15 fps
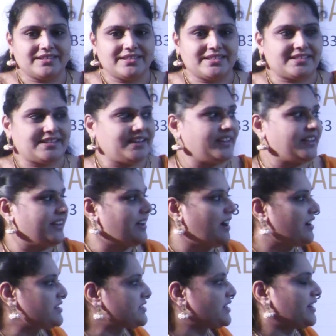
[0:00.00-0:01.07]
See, in
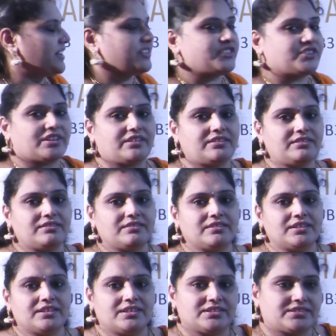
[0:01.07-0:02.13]
our selection,
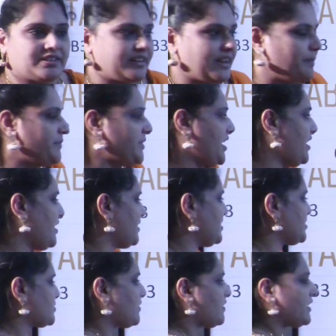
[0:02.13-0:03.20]
so Ramya
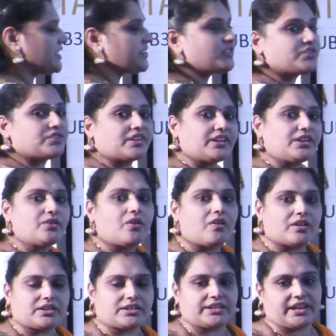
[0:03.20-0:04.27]
is called a string
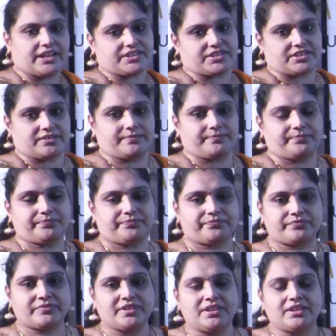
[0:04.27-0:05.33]
or text.
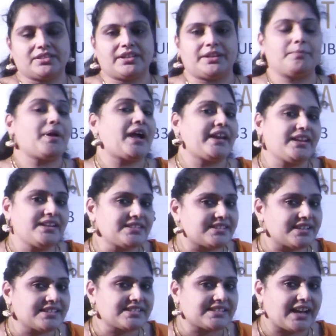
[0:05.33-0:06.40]
The remaining
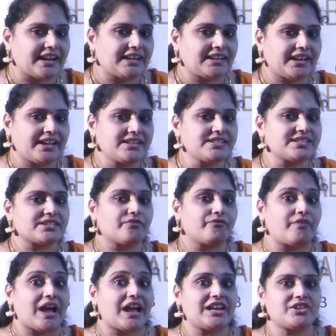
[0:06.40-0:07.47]
cells contains
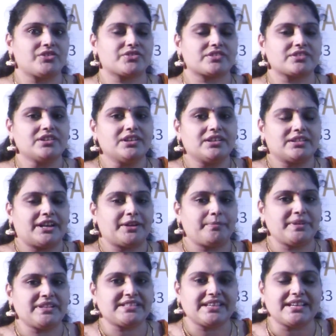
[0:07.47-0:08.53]
values. That
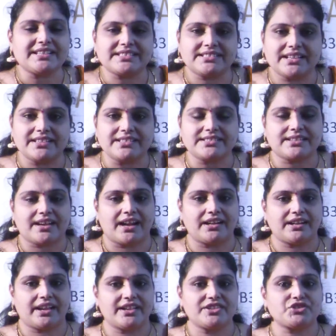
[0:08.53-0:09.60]
means 6 cells
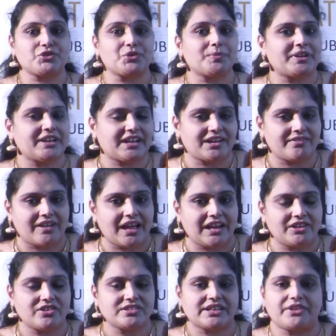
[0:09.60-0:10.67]
contains numerical
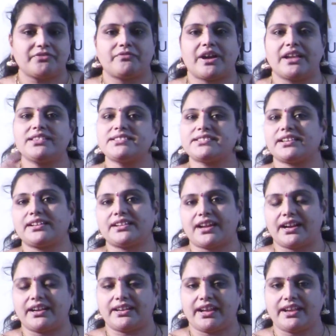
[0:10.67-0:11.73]
values and 1 cell
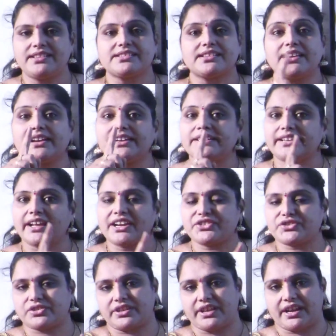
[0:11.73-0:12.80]
contains
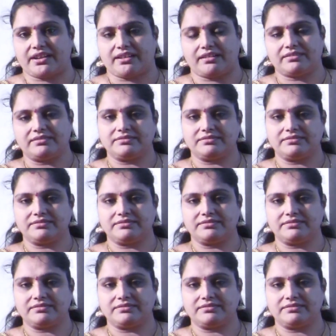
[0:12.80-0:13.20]
text data.